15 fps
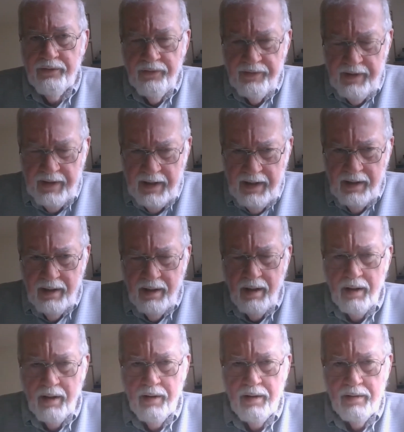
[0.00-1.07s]
Today,
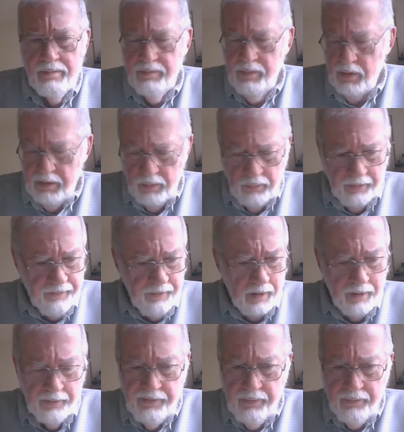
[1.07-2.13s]
with
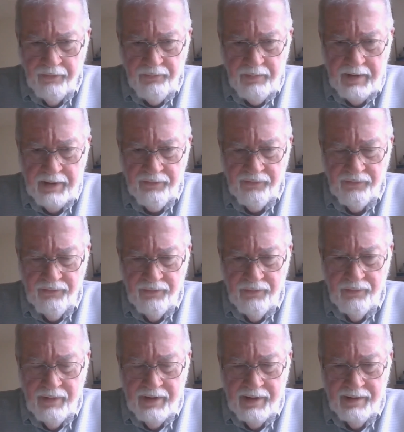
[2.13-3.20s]
all due respect
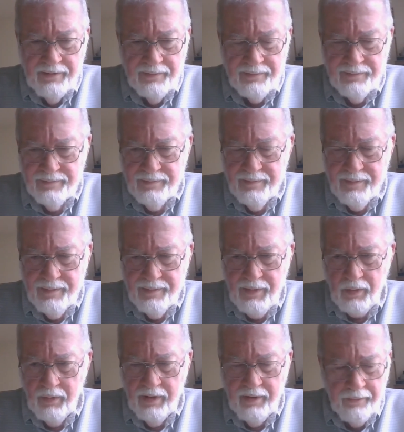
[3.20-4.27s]
to
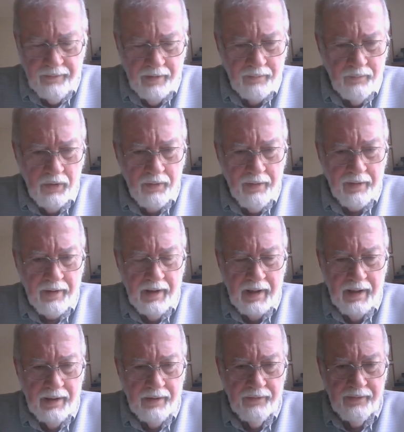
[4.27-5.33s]
Greta
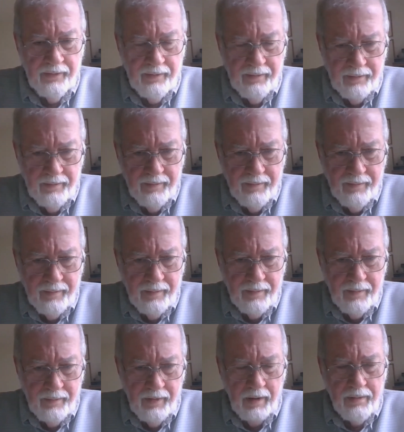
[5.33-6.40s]
Thunberg and
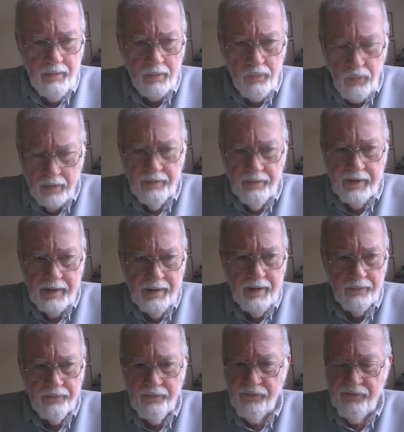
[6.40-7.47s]

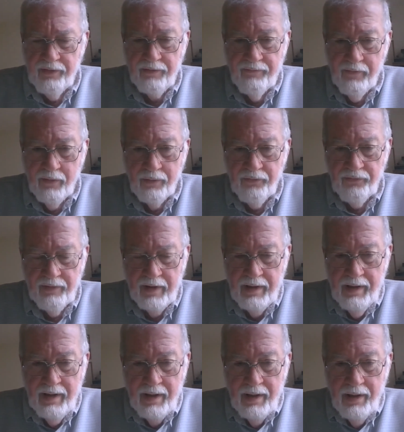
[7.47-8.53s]
really interesting folks
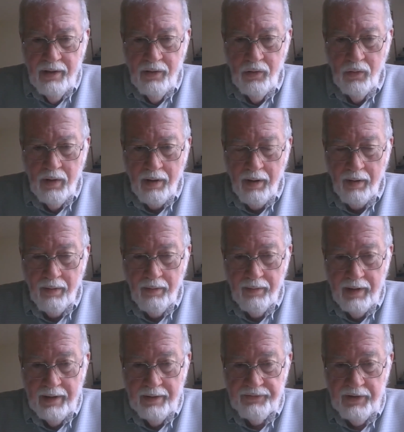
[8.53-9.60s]
who
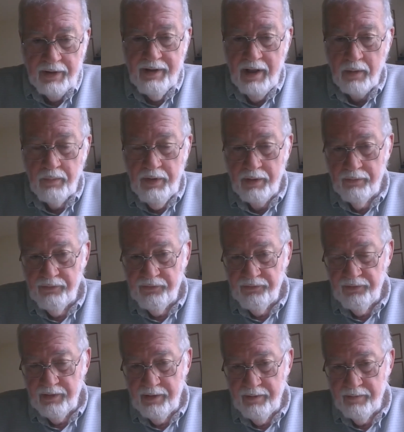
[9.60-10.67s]
are talking about
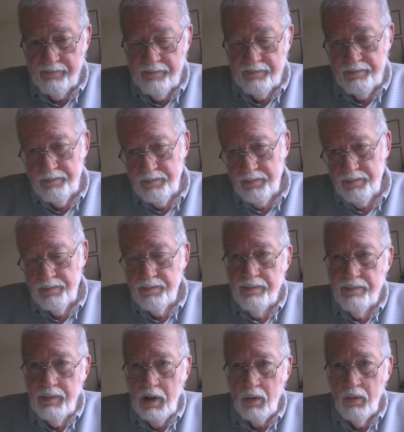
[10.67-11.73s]

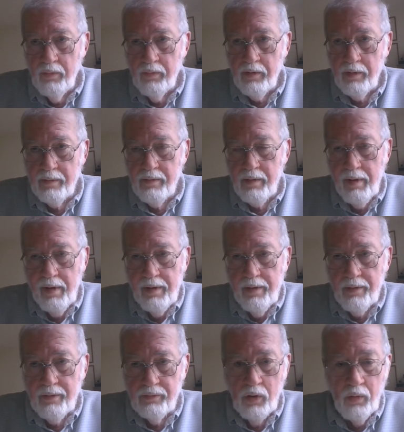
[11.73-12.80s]
oh,
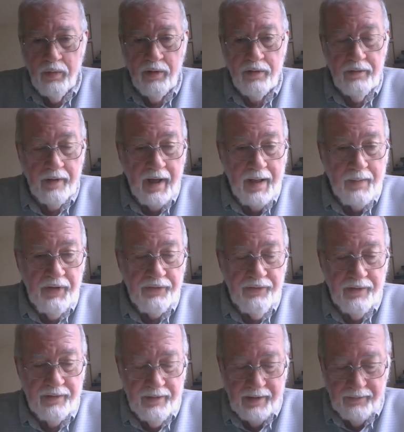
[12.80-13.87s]
global
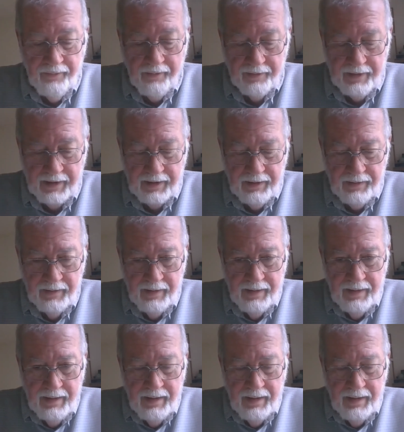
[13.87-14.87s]
climate and the like.